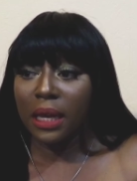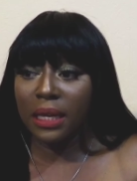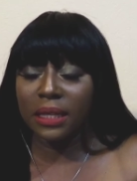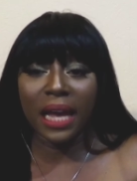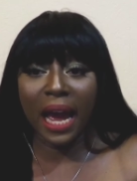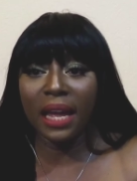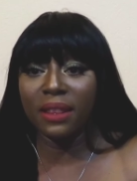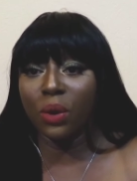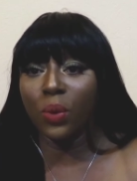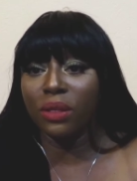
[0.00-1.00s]
is
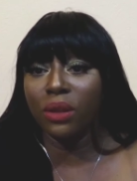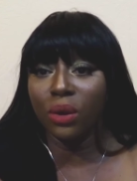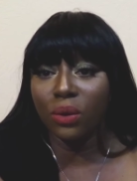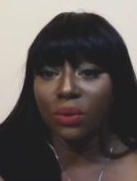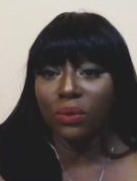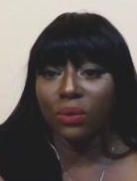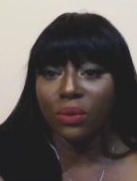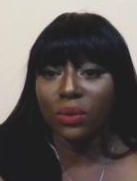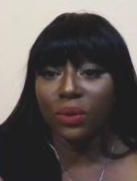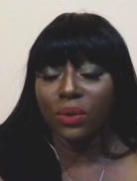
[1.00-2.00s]
either with you
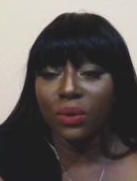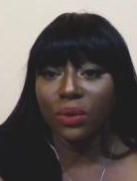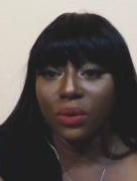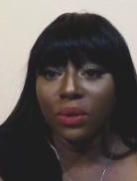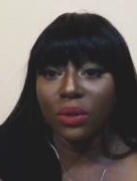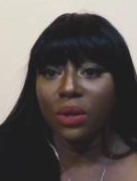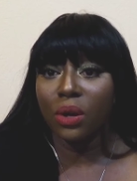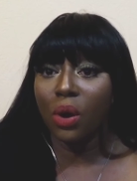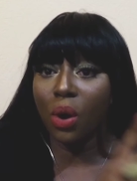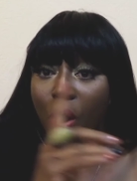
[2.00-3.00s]

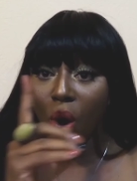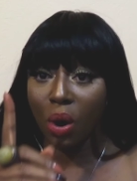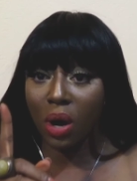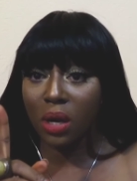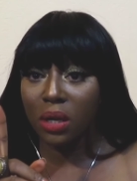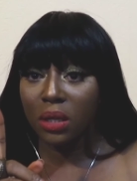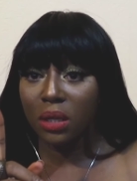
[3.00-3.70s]
or